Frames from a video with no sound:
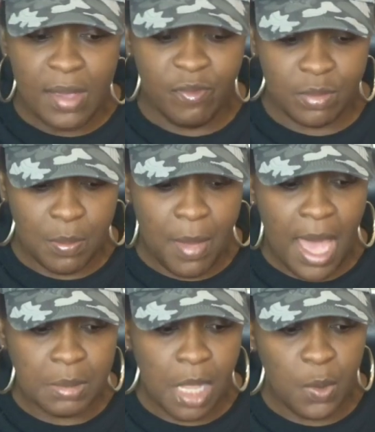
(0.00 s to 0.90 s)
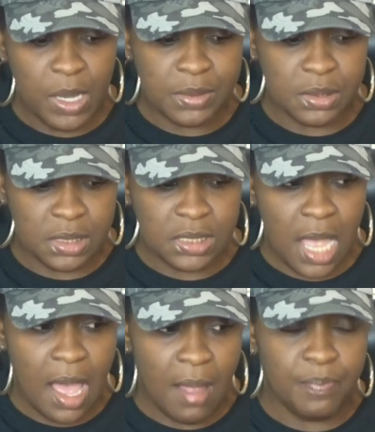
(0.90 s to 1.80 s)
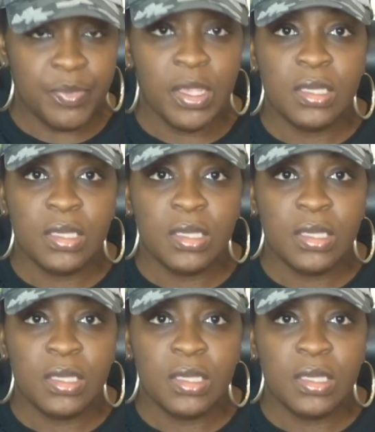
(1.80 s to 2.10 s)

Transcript: from the bottom all the way up to the top.